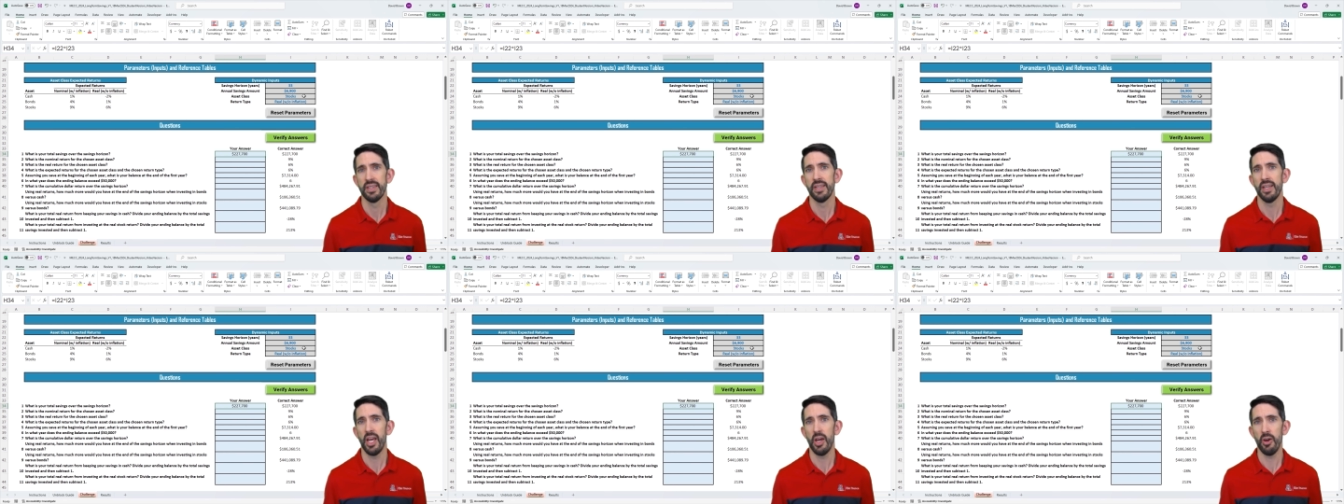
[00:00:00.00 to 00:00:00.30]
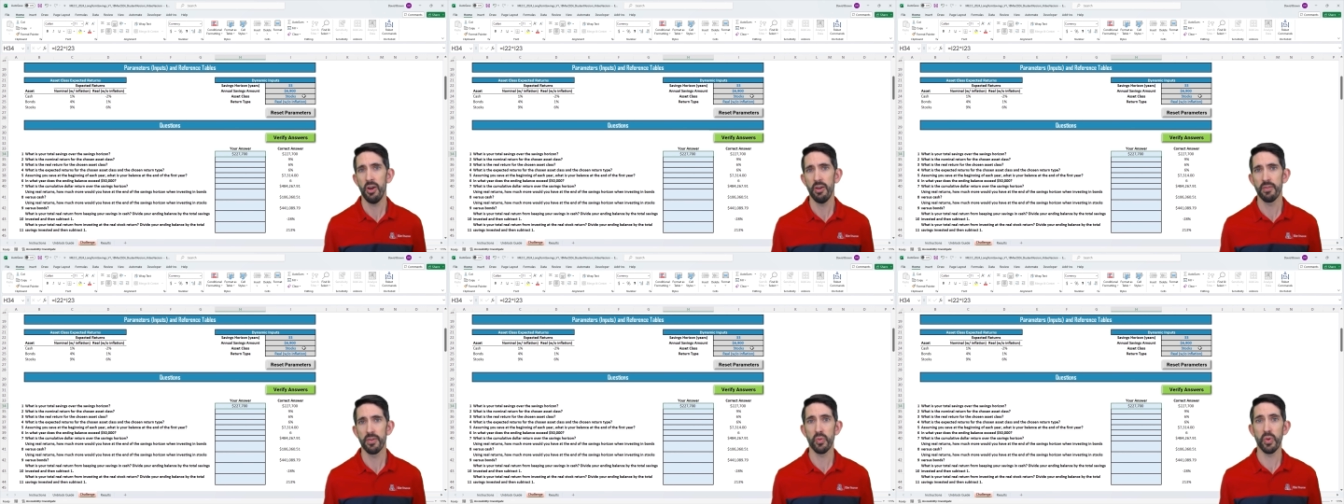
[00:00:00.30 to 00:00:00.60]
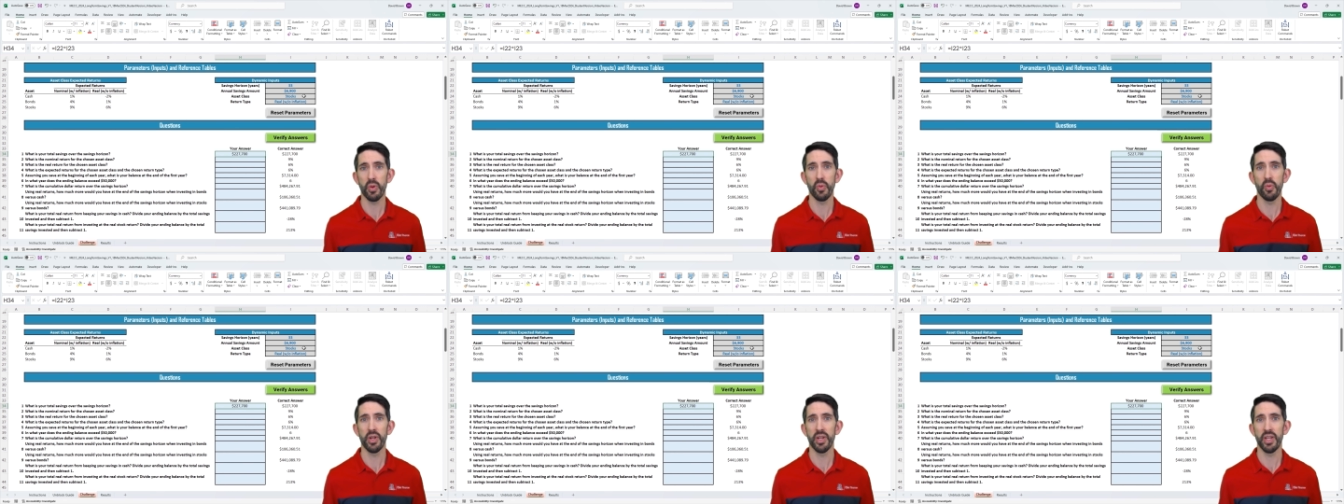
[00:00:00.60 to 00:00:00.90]
However,
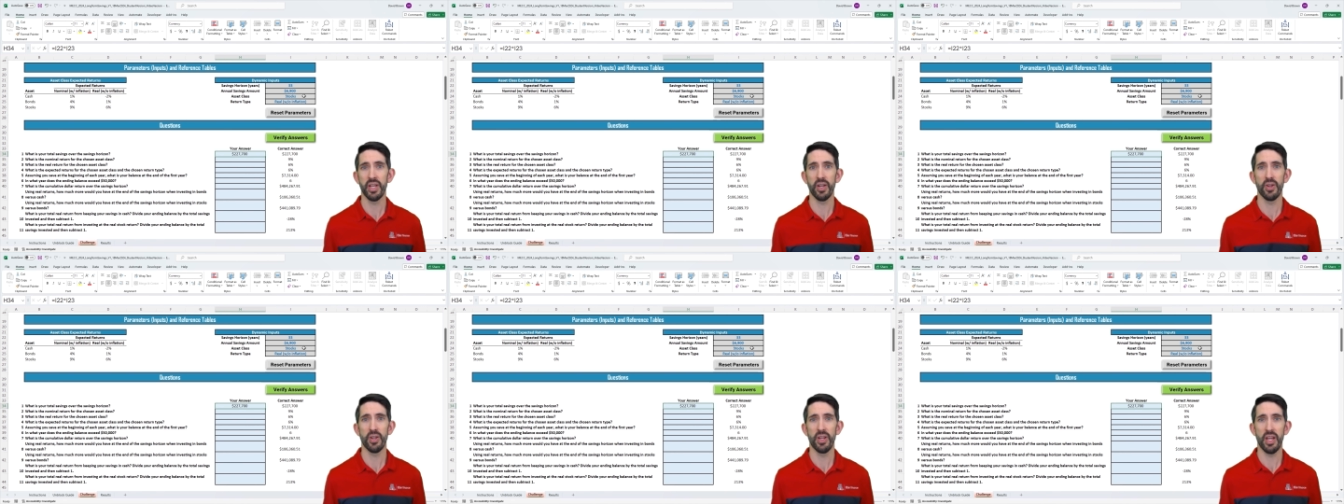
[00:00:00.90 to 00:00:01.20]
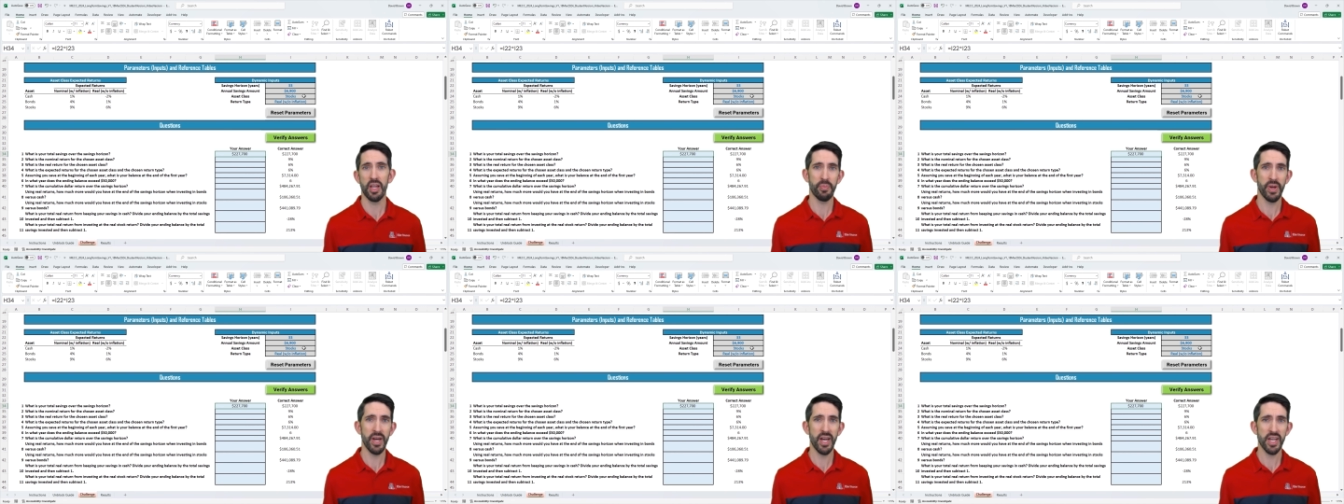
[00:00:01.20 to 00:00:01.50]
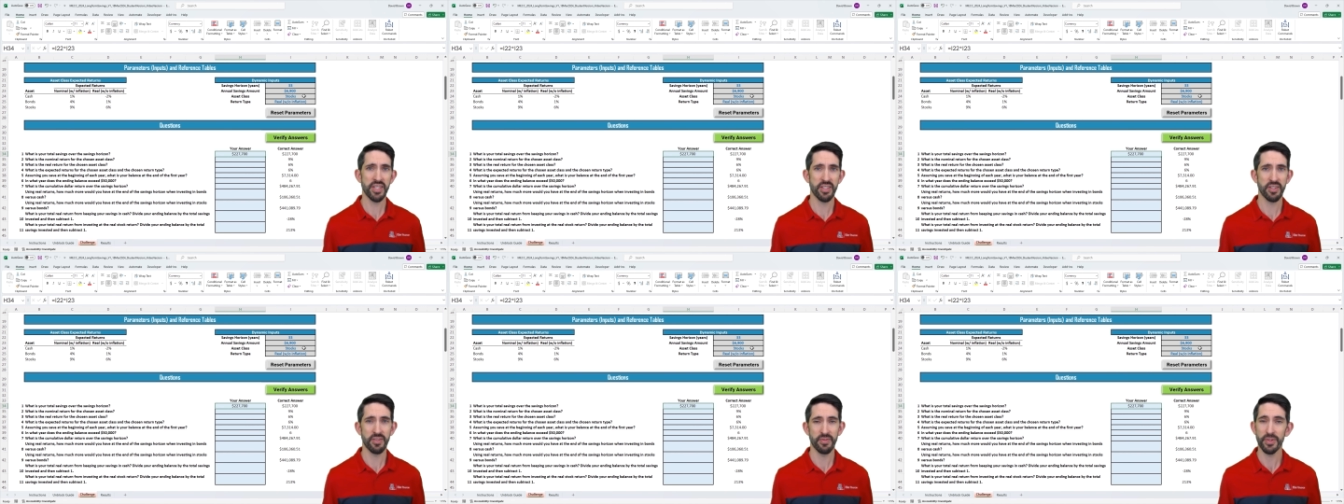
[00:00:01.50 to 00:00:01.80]
we want to earn a
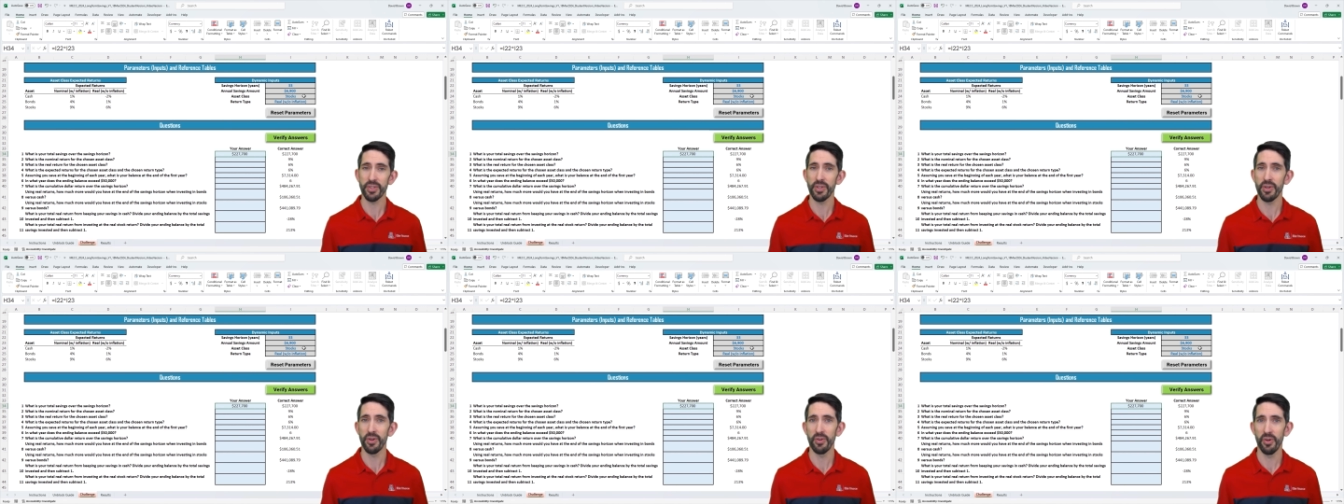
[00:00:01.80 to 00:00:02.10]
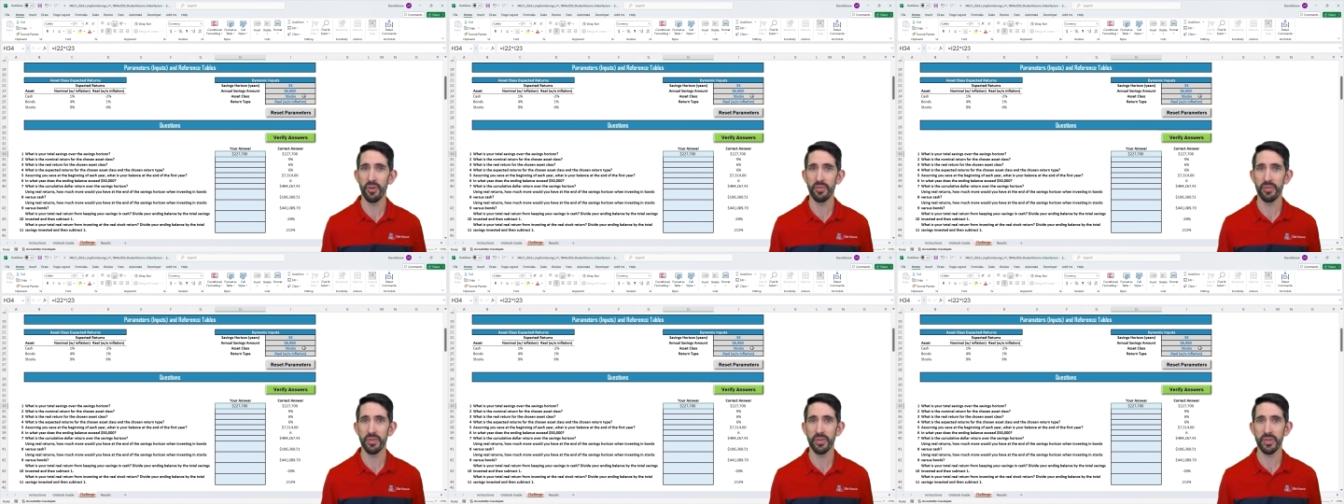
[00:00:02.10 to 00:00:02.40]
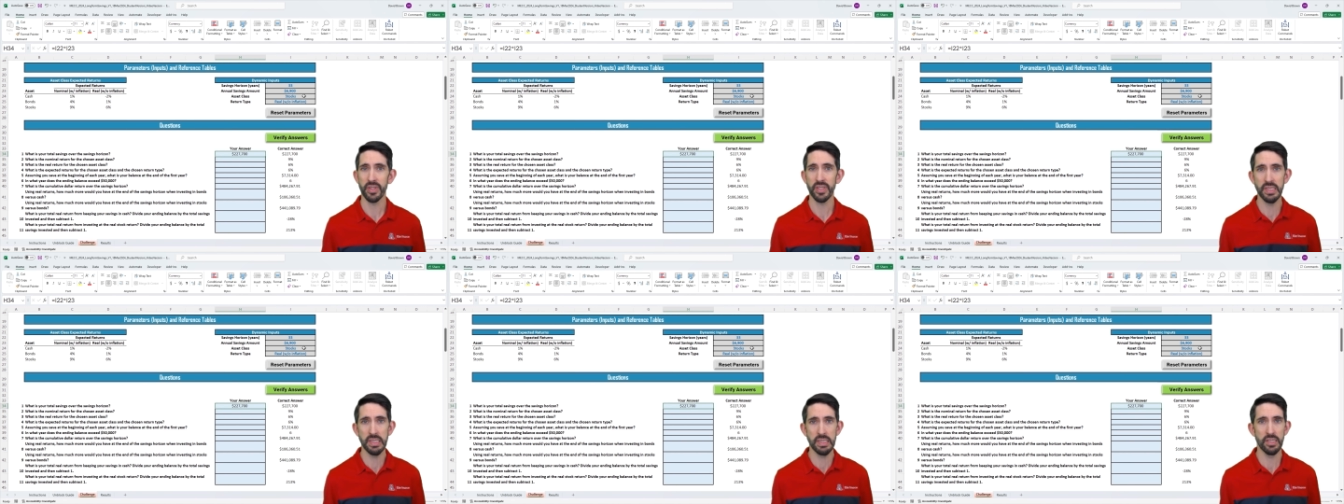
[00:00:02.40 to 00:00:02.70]
positive return,
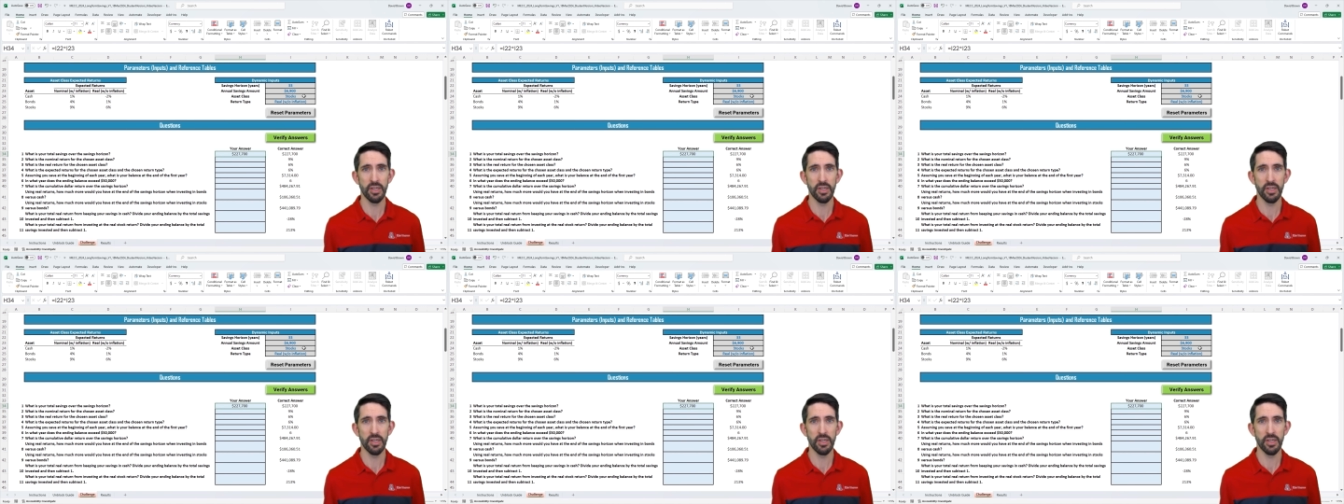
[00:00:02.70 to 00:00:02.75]
hopefully.